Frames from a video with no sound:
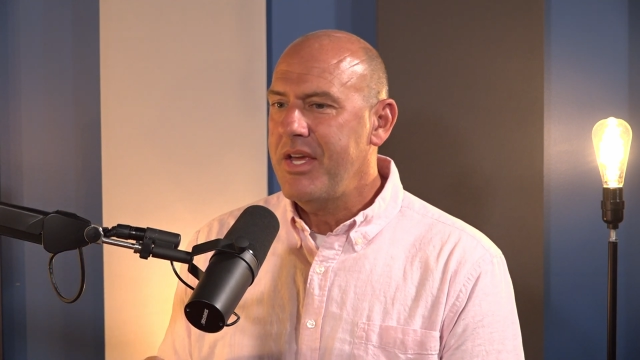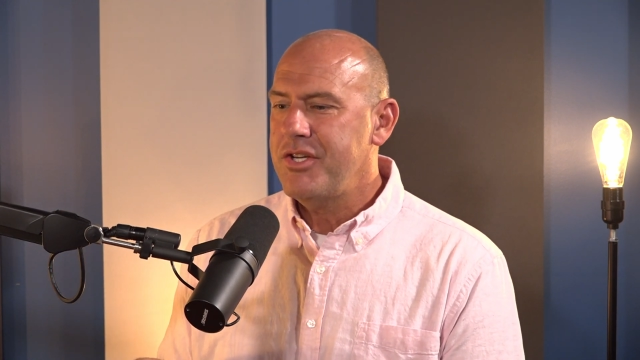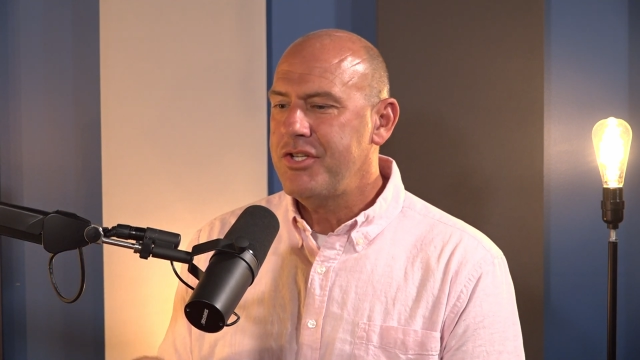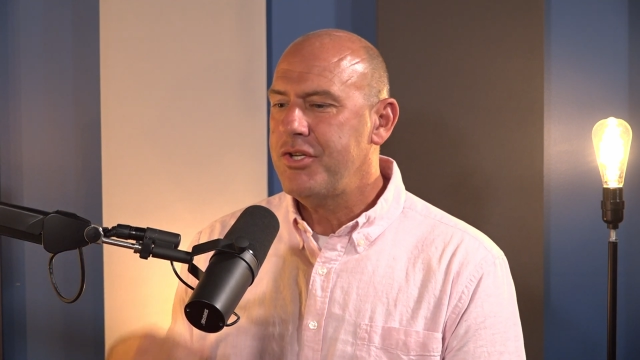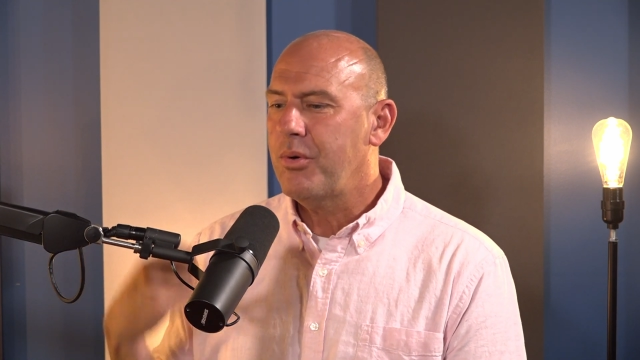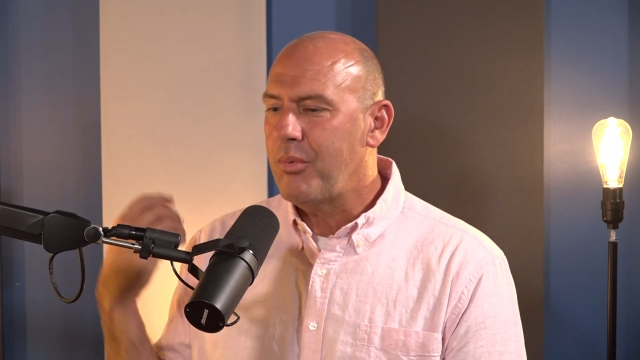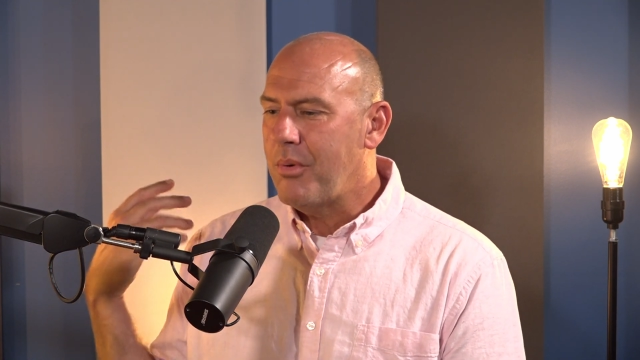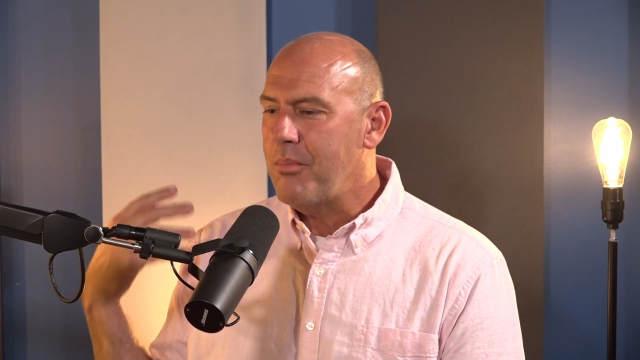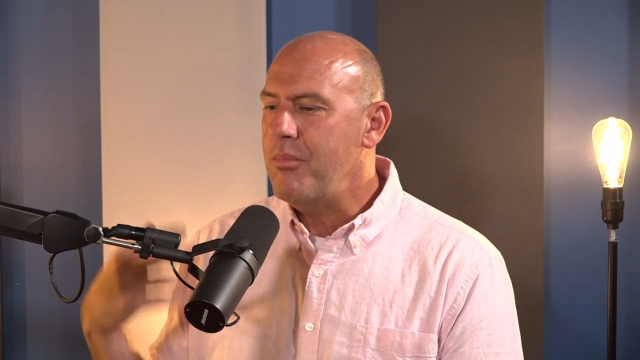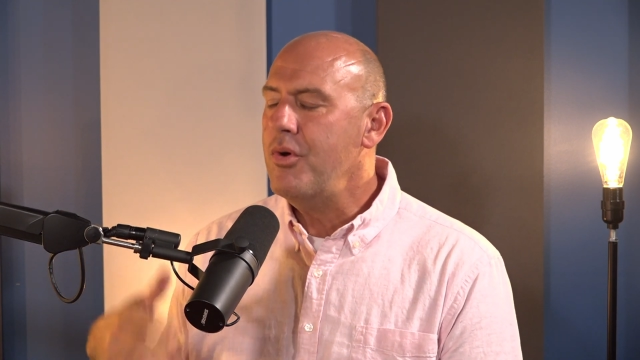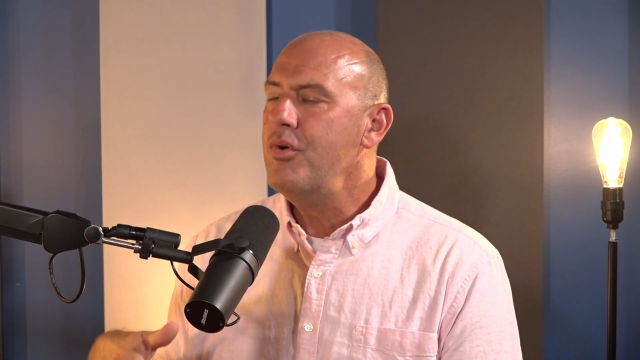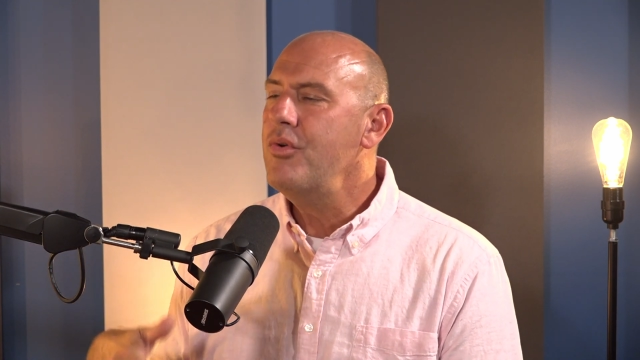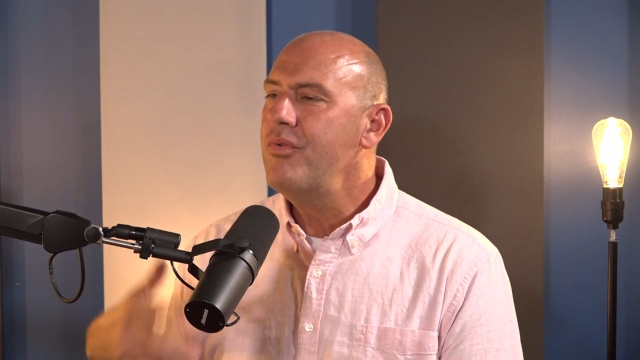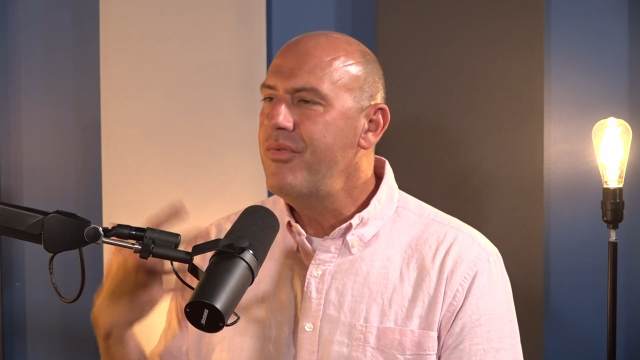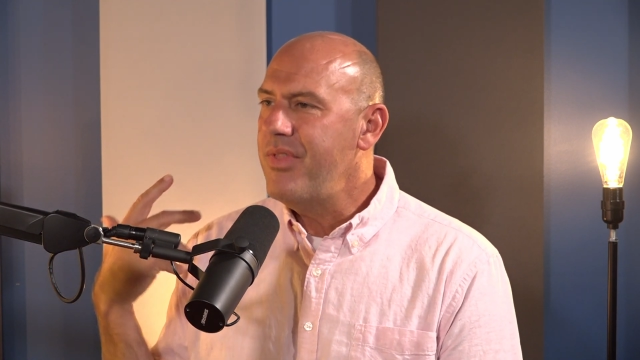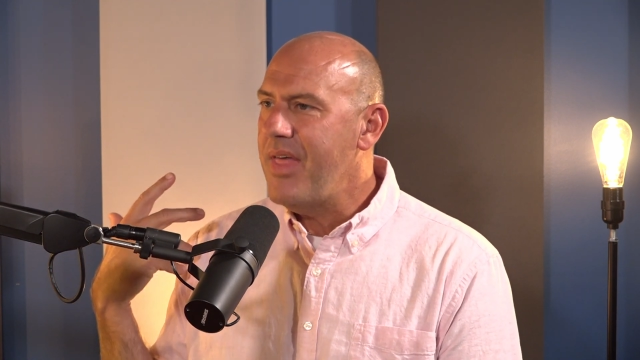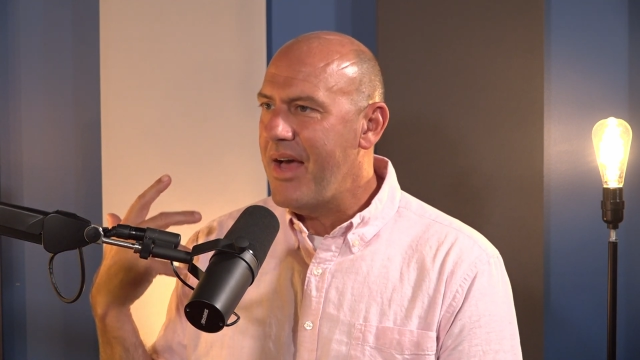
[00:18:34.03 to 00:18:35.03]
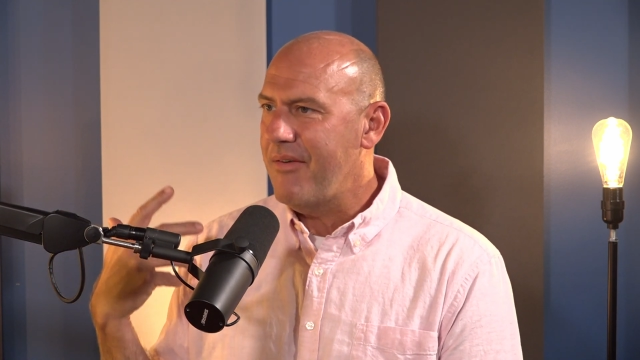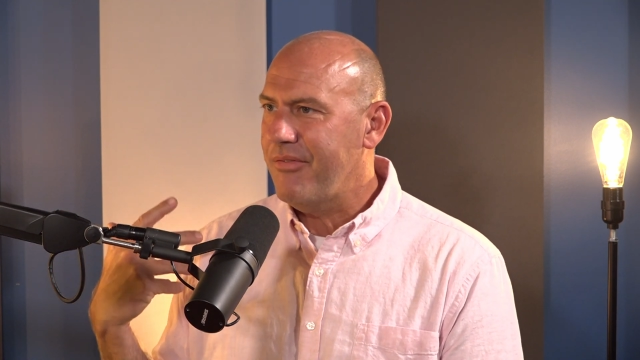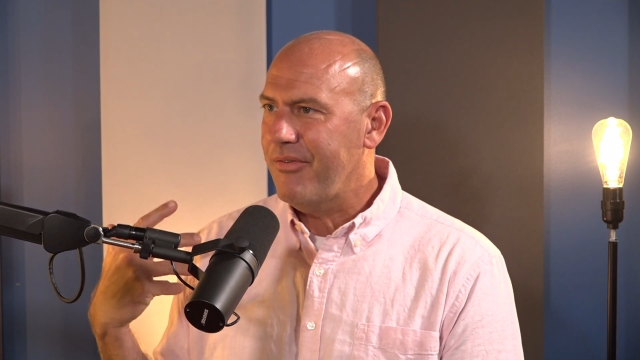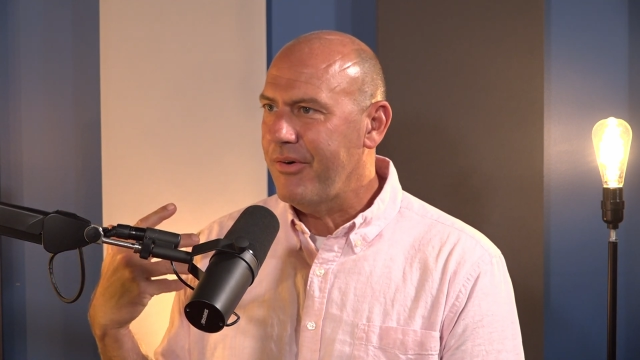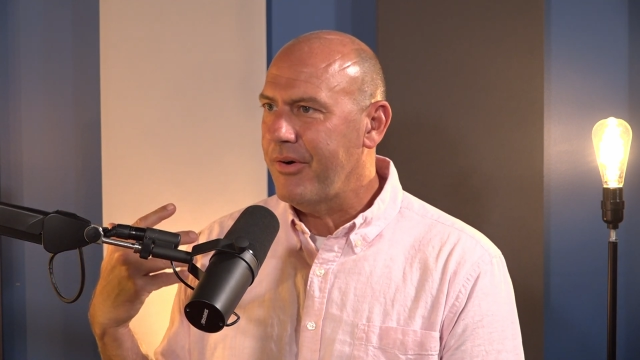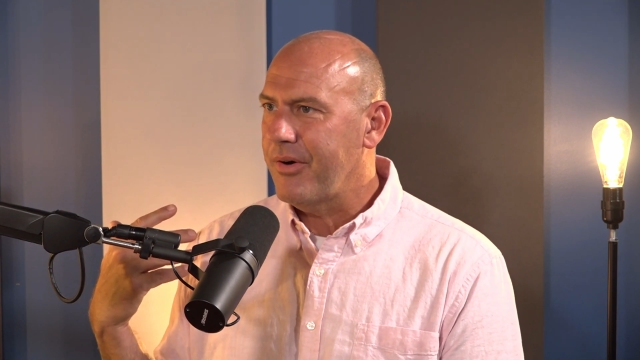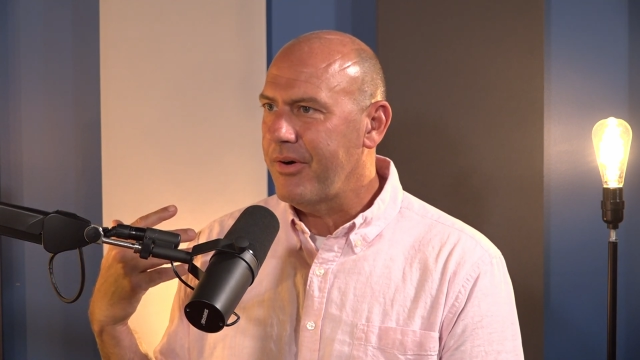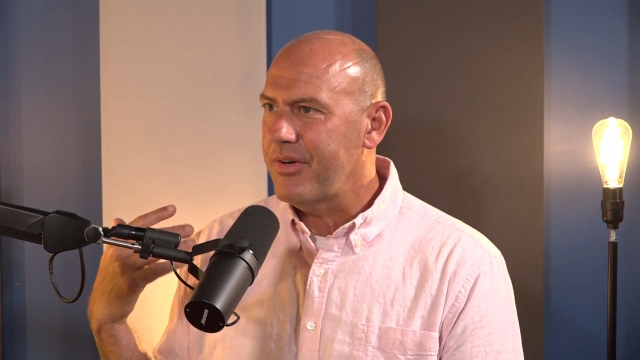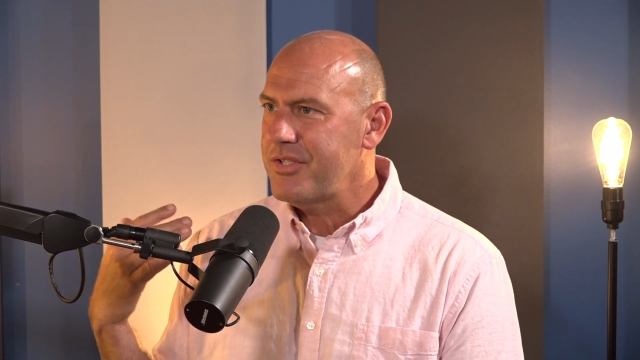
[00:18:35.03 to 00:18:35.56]
she'll remove that
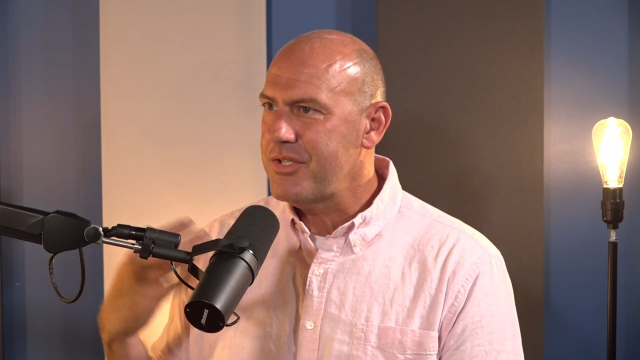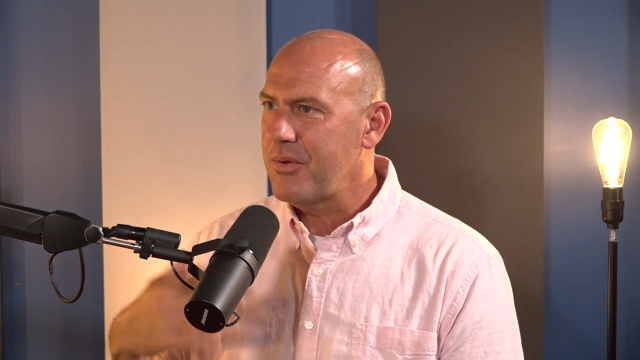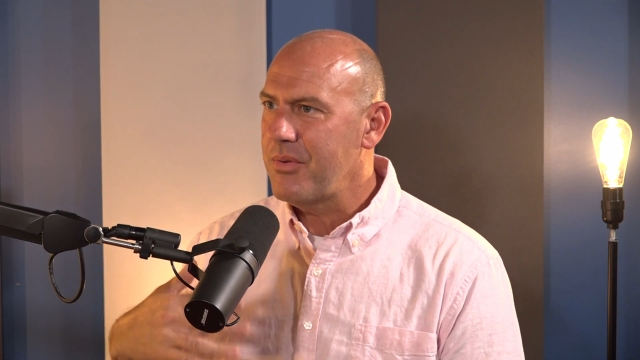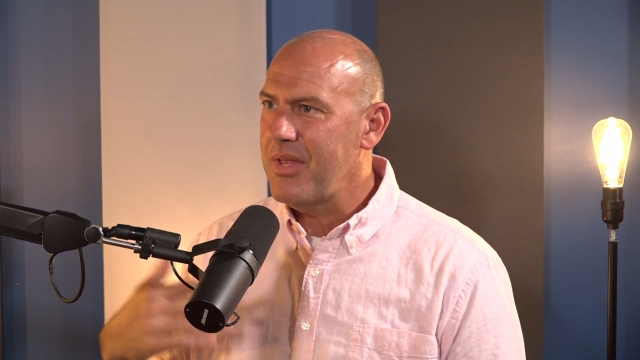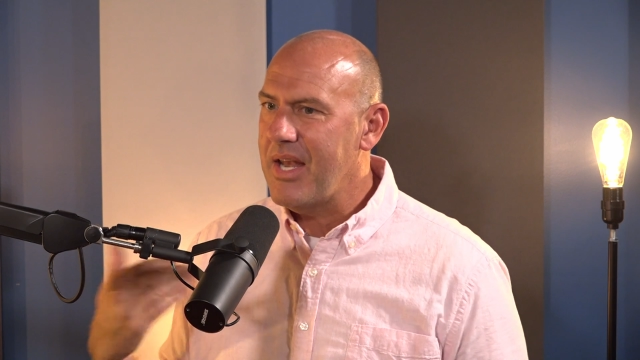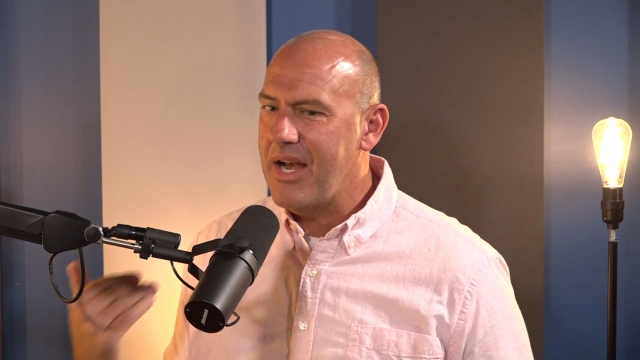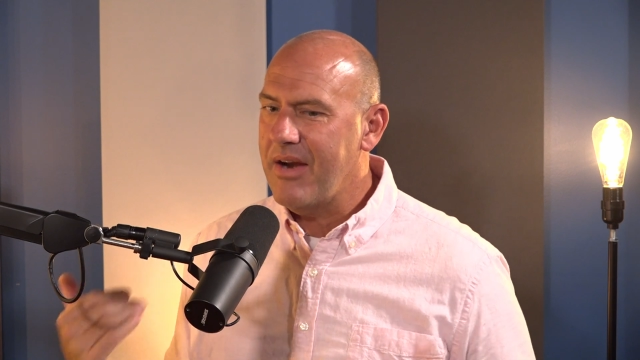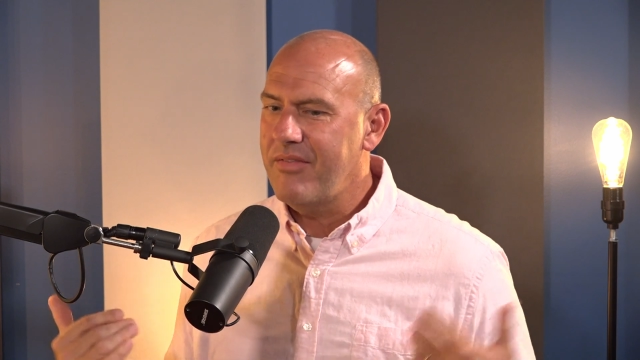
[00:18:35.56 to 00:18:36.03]
fur so that